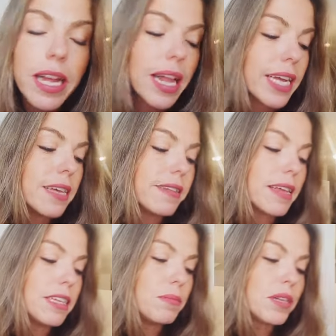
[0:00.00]
Like he
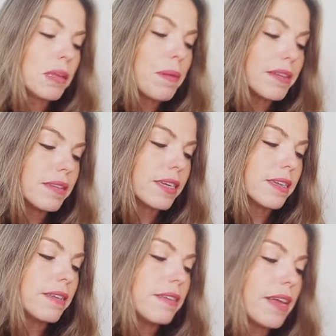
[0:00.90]
says, he brings a pasuk
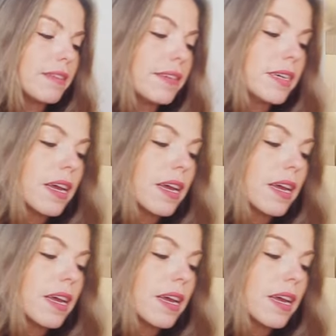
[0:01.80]
and he says,